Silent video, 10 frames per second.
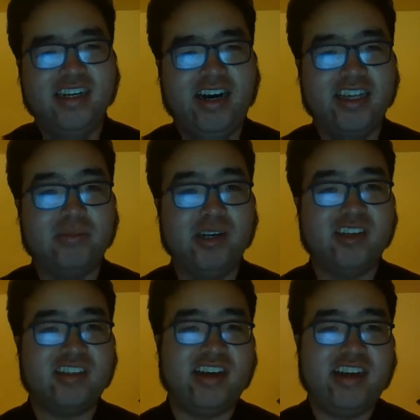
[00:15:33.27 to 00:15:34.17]
On the
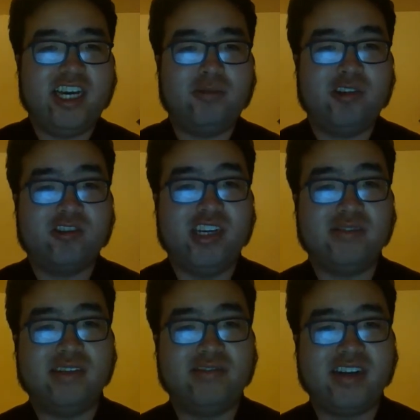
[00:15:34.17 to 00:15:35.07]
British side, Admiral
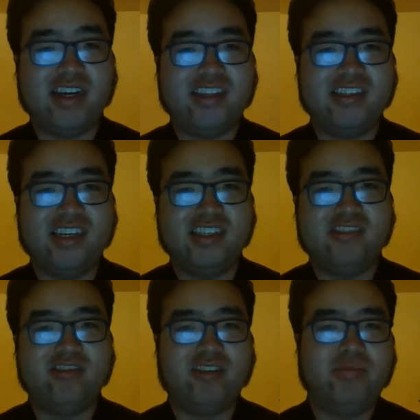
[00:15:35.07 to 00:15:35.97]
Graves never got the chance
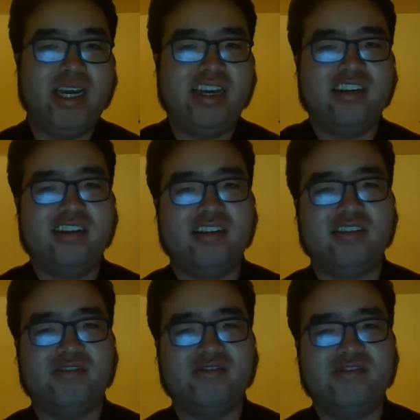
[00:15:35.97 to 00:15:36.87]
to command
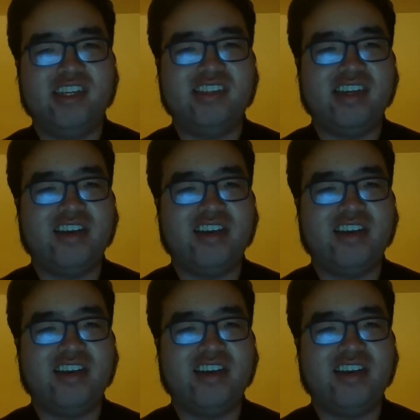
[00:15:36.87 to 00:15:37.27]
another fleet